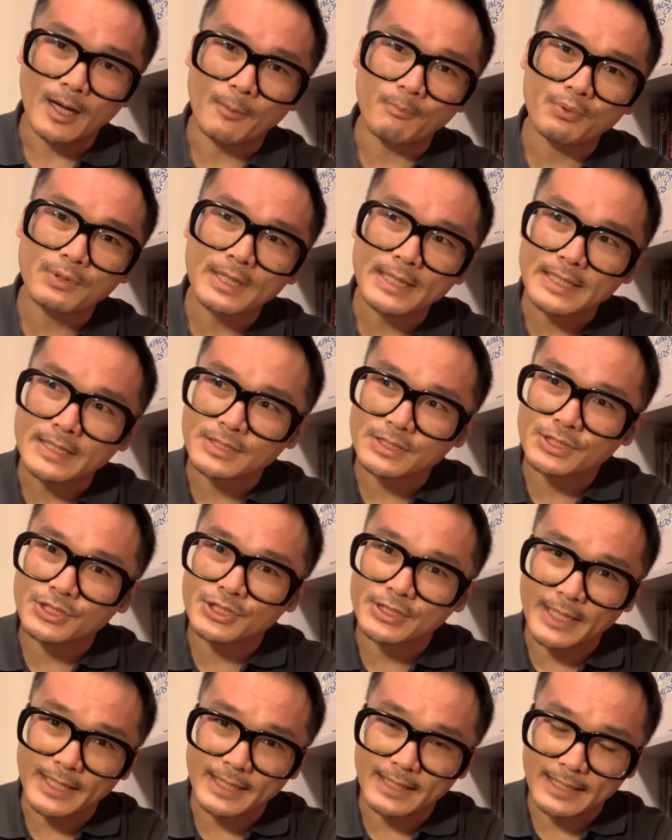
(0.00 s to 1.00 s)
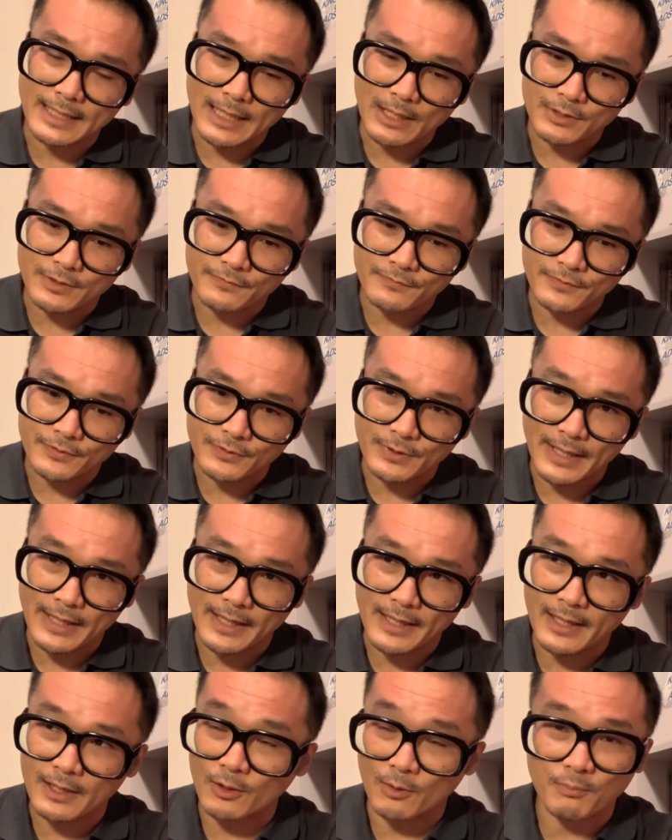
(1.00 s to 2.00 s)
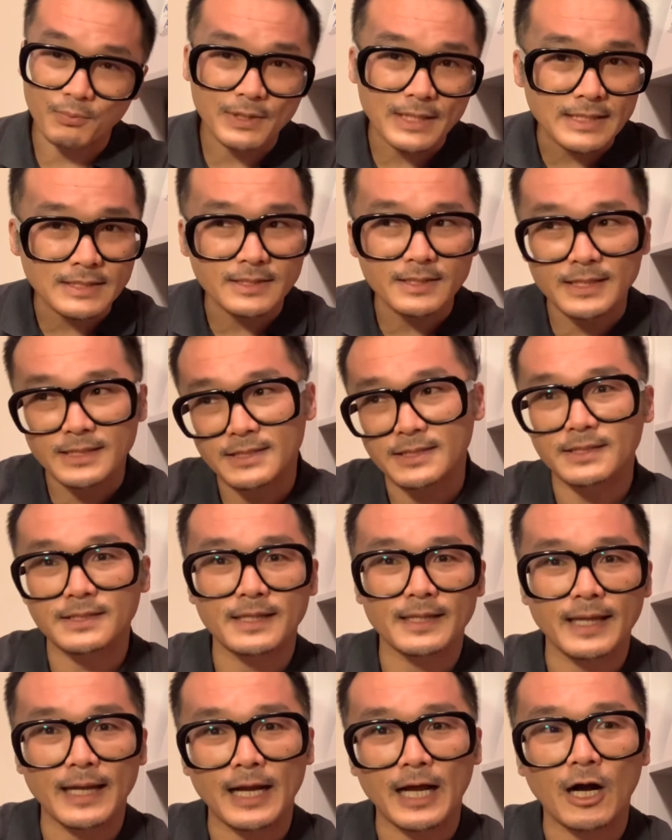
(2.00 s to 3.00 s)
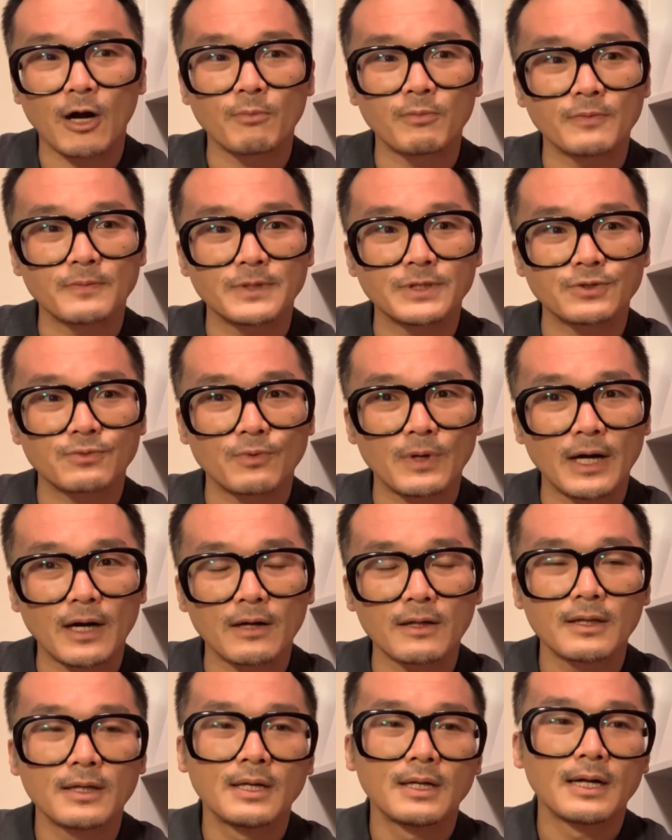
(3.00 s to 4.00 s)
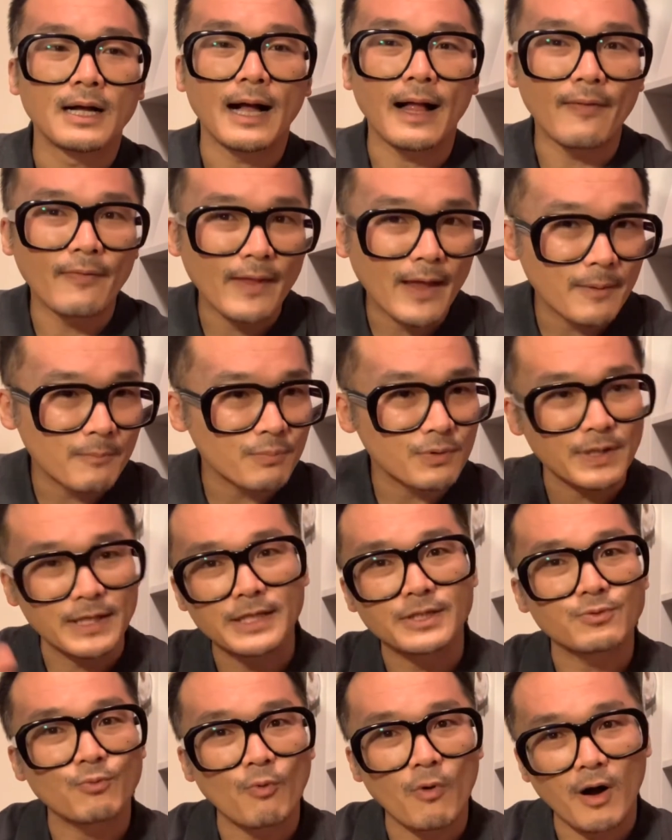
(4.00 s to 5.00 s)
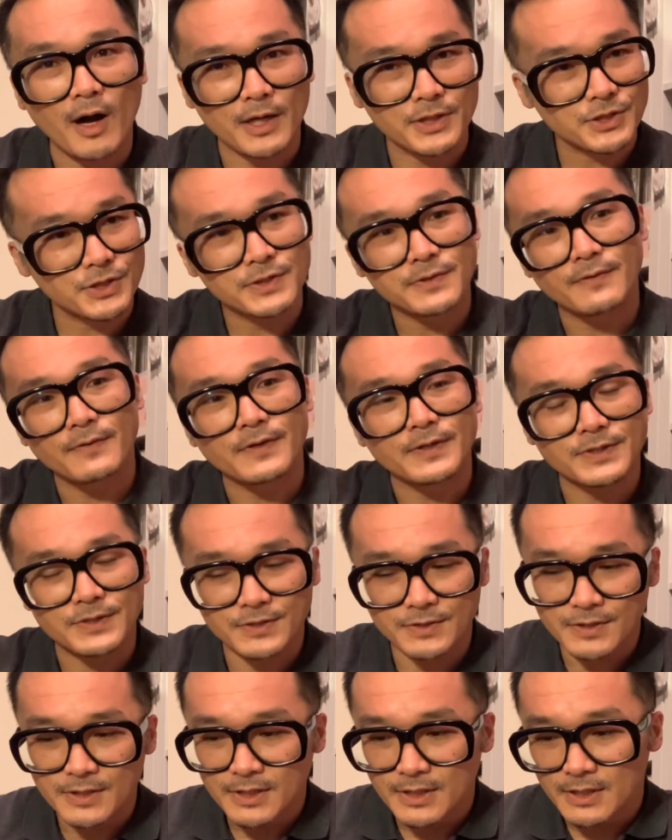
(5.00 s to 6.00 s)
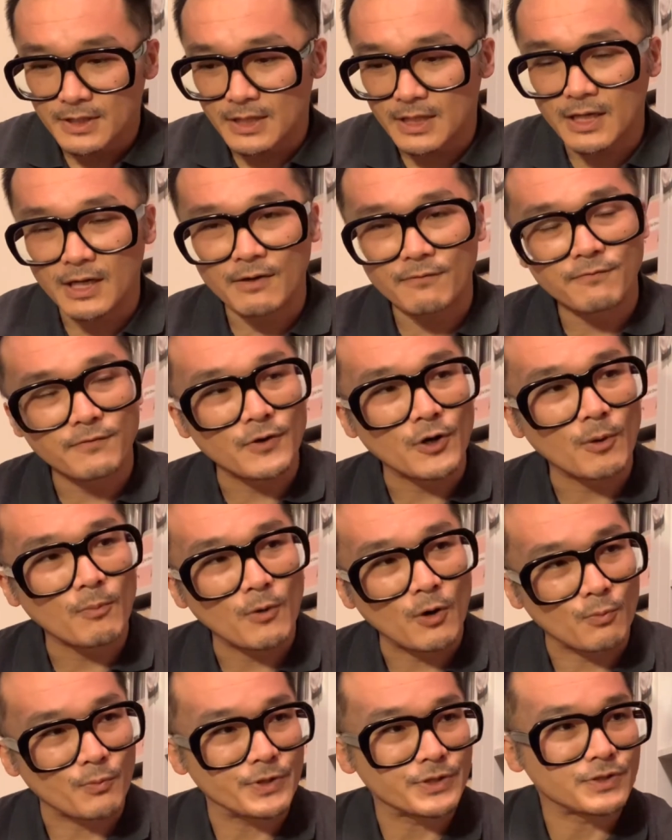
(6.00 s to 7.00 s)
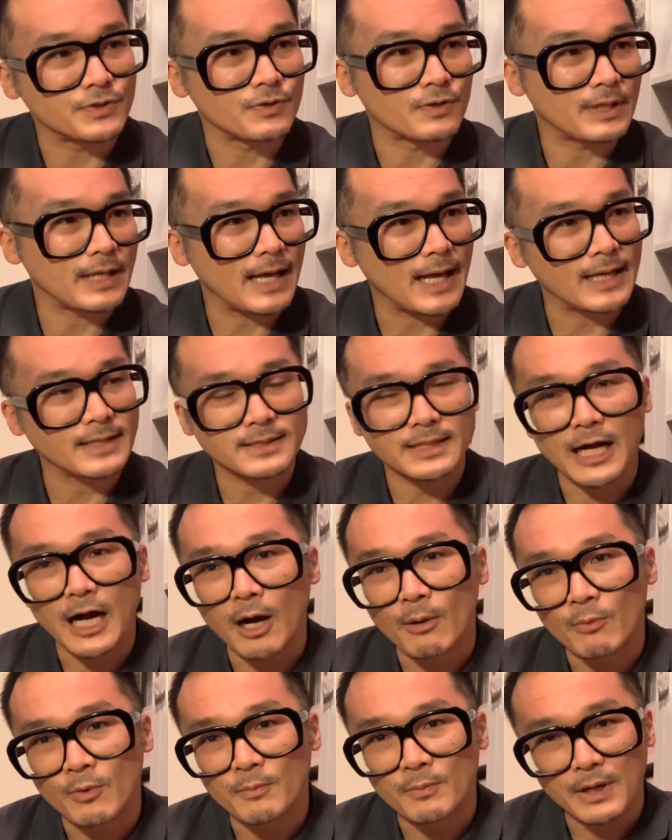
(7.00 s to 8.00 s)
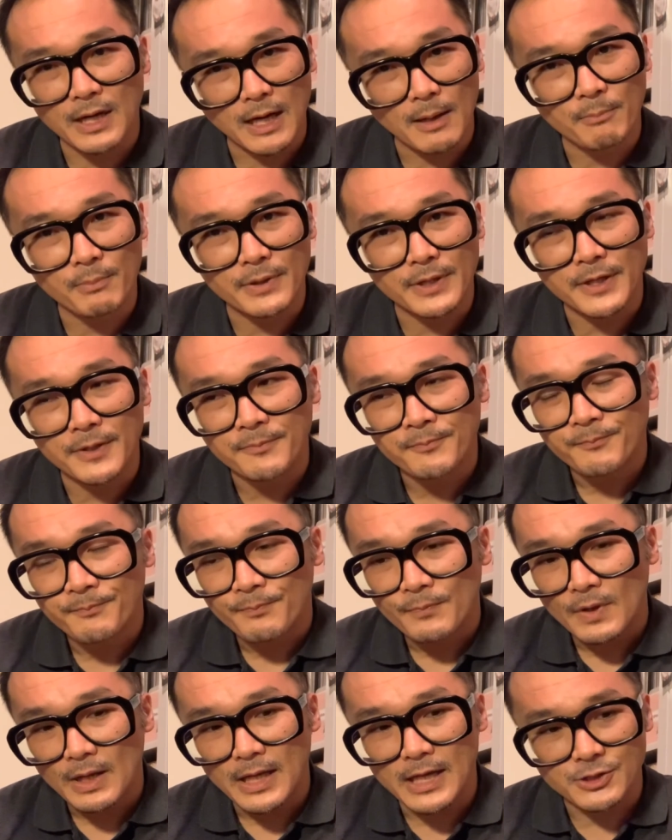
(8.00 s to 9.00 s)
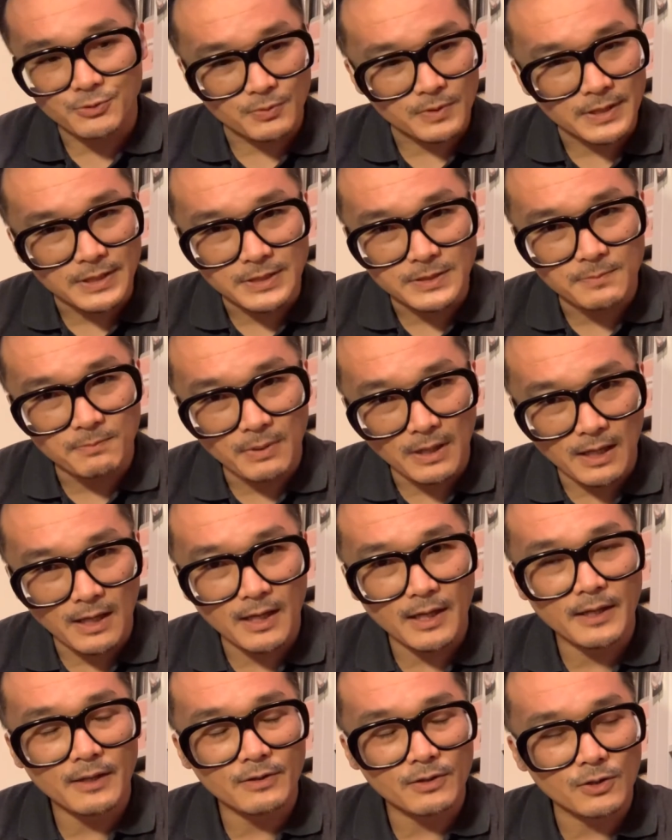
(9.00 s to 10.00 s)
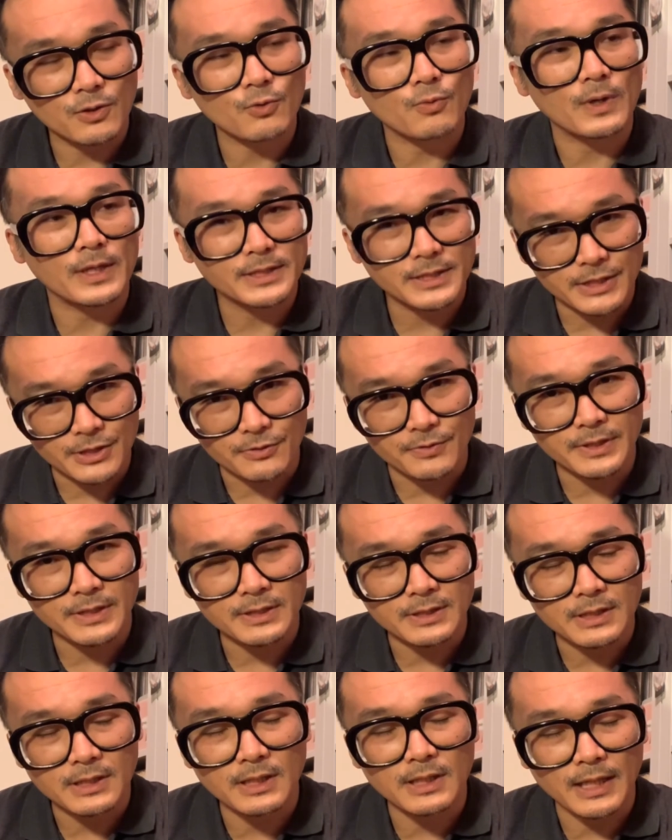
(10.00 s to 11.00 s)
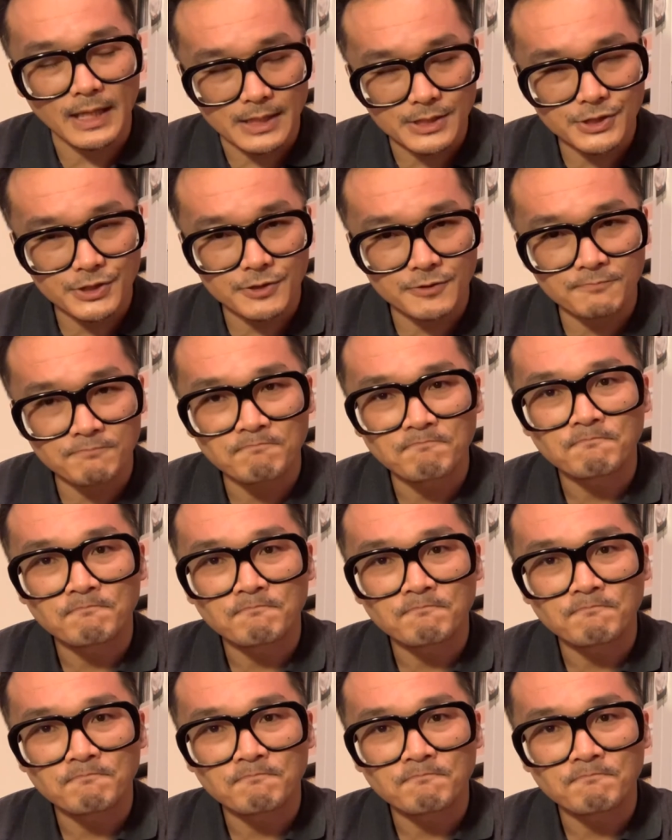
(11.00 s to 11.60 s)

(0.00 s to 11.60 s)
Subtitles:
please check it out if you can, or please listen to that album as well. And then please watch this film, original cast album Company, as released by the Criterion Collection.